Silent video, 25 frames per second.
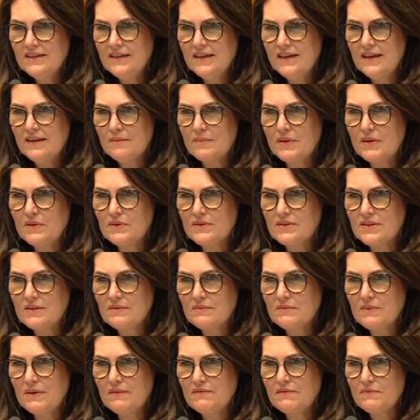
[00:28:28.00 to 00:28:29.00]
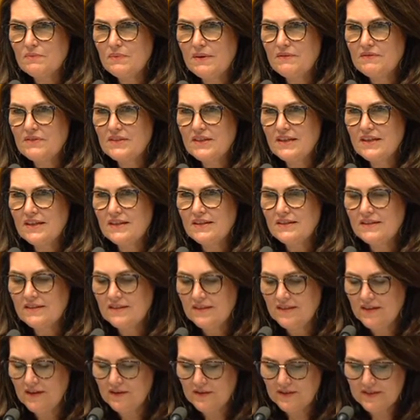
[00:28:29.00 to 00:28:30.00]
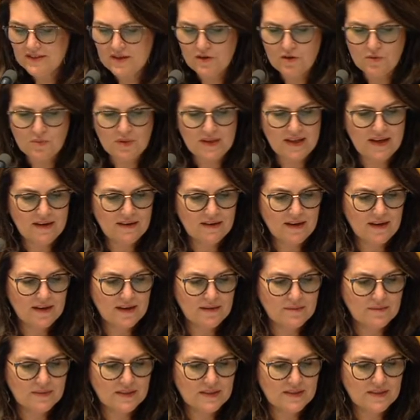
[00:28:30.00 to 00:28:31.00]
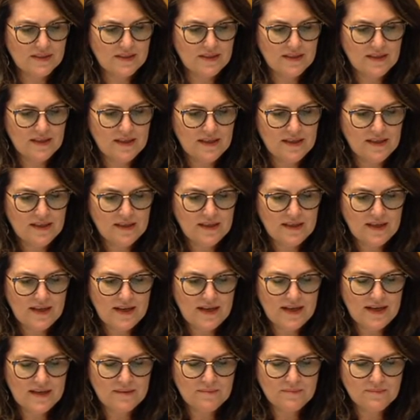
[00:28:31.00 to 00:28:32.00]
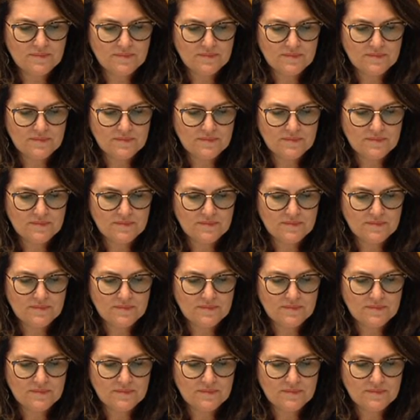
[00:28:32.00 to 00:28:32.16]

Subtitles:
because we've seen terrible outcomes. All